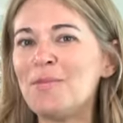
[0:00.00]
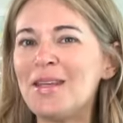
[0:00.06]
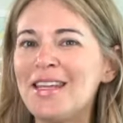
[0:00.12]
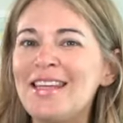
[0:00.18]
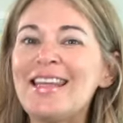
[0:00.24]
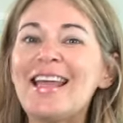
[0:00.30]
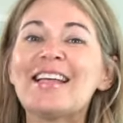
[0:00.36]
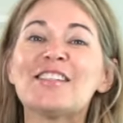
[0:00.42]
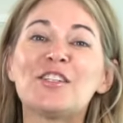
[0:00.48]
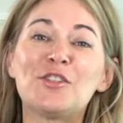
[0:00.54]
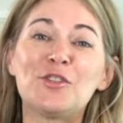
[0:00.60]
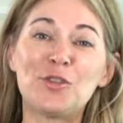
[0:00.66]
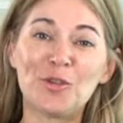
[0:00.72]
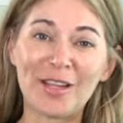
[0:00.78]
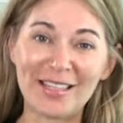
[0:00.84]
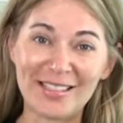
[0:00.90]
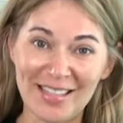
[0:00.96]
me. Yes, it's
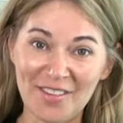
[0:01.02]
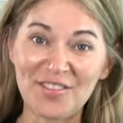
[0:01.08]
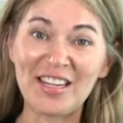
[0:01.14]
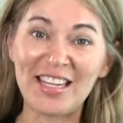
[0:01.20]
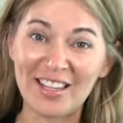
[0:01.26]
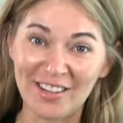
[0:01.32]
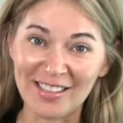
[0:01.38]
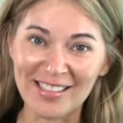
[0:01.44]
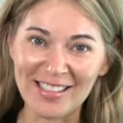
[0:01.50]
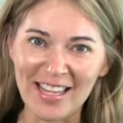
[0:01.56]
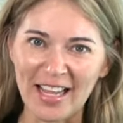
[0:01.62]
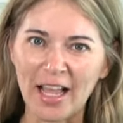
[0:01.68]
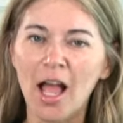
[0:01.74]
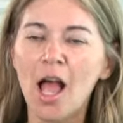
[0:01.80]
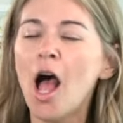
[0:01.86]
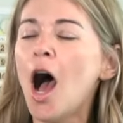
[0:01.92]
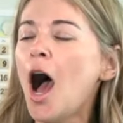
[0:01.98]
true because Stephanie cannot
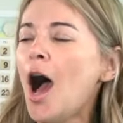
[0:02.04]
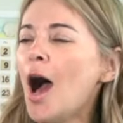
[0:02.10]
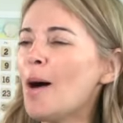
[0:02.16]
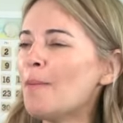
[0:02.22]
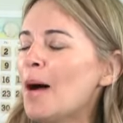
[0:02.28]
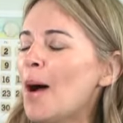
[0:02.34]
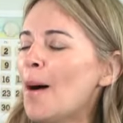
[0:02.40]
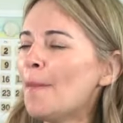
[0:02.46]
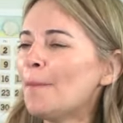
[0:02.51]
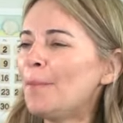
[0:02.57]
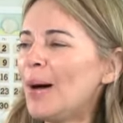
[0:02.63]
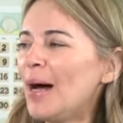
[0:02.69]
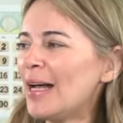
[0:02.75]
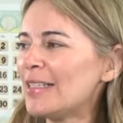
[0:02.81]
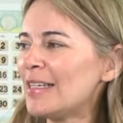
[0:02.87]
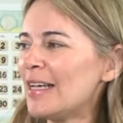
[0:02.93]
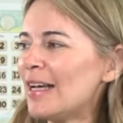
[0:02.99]
sing. Um, but
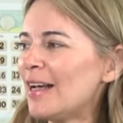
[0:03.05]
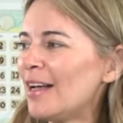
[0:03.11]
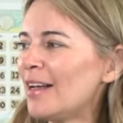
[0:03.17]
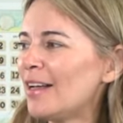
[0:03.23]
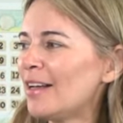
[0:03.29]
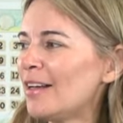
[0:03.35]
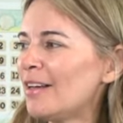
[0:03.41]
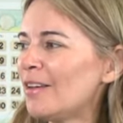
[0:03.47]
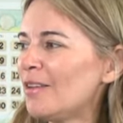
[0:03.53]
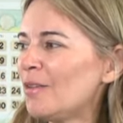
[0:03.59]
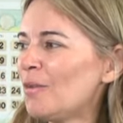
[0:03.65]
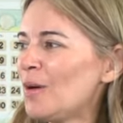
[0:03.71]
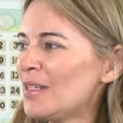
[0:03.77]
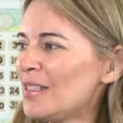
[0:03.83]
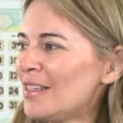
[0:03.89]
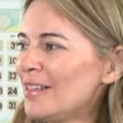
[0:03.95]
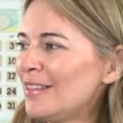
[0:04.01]
That's great.
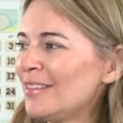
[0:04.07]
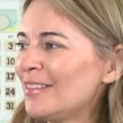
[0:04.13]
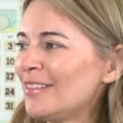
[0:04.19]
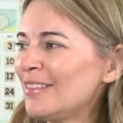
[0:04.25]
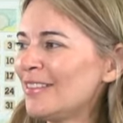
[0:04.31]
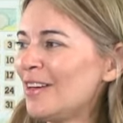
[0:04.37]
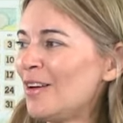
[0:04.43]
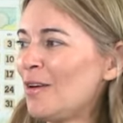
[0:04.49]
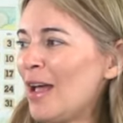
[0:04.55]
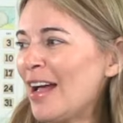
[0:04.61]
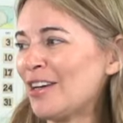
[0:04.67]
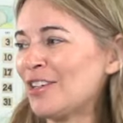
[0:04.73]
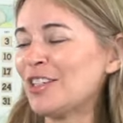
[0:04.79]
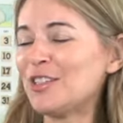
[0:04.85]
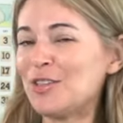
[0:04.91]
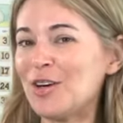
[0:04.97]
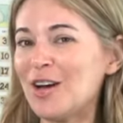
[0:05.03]
Was it? Uh, yeah. Oh, I
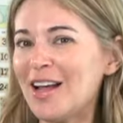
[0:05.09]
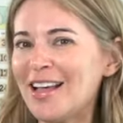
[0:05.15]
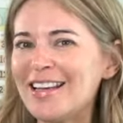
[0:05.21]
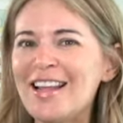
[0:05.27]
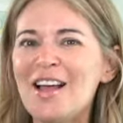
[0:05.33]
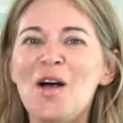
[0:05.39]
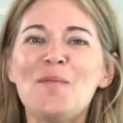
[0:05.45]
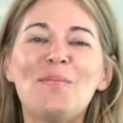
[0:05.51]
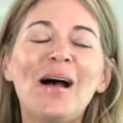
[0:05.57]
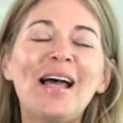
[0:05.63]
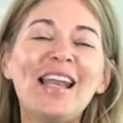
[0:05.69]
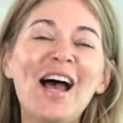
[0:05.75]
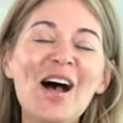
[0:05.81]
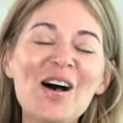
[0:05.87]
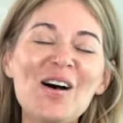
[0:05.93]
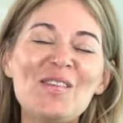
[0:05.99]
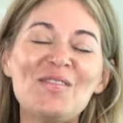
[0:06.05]
actually tried. But
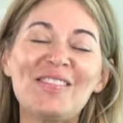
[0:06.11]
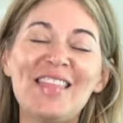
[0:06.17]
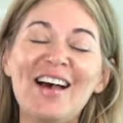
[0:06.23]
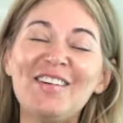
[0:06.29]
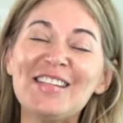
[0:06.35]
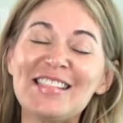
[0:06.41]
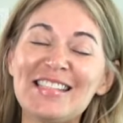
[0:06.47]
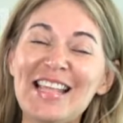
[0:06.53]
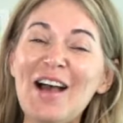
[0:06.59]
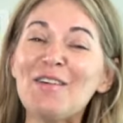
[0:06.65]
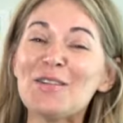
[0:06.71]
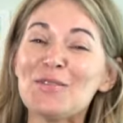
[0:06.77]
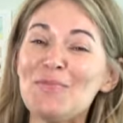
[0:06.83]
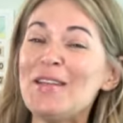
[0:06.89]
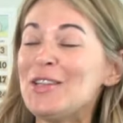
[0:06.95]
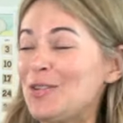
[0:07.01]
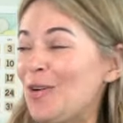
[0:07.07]
uh, that, was, that was
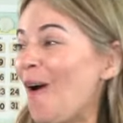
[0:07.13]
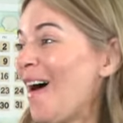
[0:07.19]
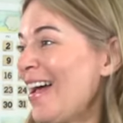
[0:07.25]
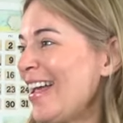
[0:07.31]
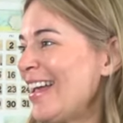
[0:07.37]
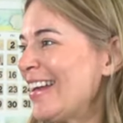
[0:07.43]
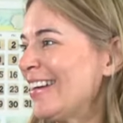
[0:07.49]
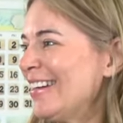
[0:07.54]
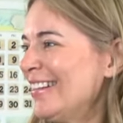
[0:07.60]
Bar- me trying.